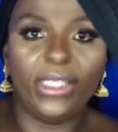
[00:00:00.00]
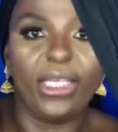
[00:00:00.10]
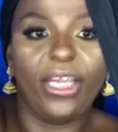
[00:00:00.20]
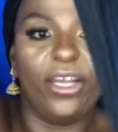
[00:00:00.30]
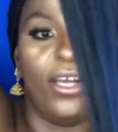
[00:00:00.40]
is the
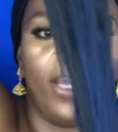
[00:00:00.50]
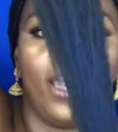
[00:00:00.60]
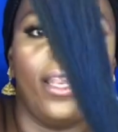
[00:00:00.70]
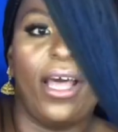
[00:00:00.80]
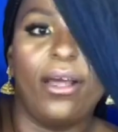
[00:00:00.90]
hair,
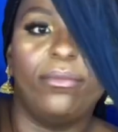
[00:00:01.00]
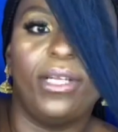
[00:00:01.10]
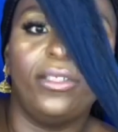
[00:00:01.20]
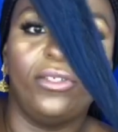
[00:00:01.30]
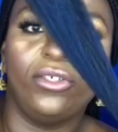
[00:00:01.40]
and I'm
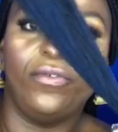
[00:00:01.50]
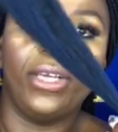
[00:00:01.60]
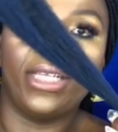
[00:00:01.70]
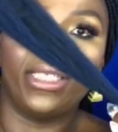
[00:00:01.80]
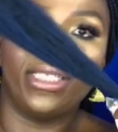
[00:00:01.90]
not too sure if you
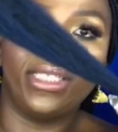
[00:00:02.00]
guys can